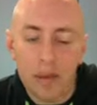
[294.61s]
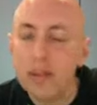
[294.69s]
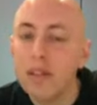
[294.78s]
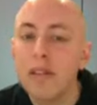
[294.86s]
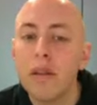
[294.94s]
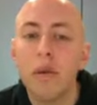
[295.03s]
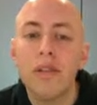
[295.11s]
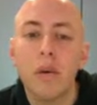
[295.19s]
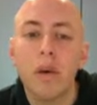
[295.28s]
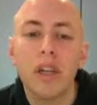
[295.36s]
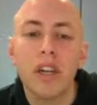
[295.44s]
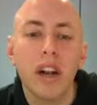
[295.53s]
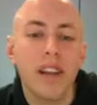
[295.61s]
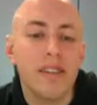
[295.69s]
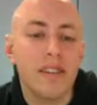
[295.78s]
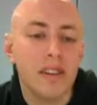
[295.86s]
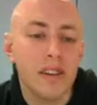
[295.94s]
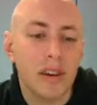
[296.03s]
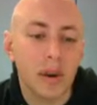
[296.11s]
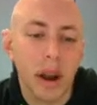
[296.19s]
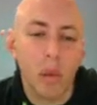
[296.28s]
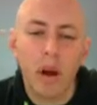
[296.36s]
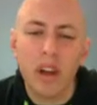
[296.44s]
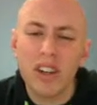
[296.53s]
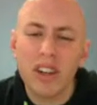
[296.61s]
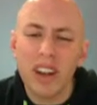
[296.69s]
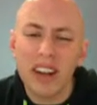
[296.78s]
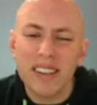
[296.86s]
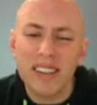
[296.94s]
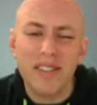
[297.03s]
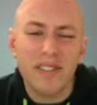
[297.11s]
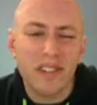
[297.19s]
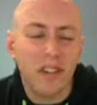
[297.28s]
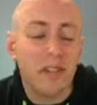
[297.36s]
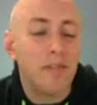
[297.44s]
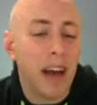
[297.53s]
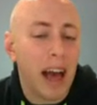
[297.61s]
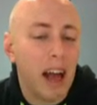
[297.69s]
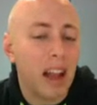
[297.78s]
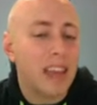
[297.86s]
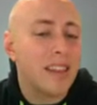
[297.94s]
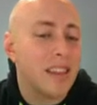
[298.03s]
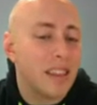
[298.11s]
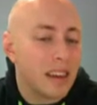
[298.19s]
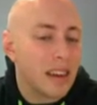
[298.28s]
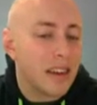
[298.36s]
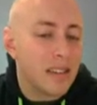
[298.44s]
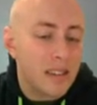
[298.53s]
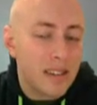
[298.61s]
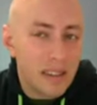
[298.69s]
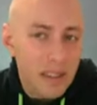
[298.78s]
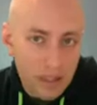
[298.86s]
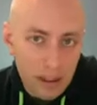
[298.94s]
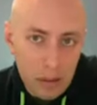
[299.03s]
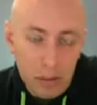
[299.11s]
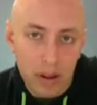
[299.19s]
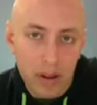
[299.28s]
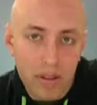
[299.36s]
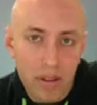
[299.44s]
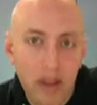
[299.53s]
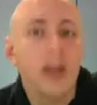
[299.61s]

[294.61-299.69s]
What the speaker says: These are the ones I want you to listen to, and I want you to listen to the vowel in these syllables.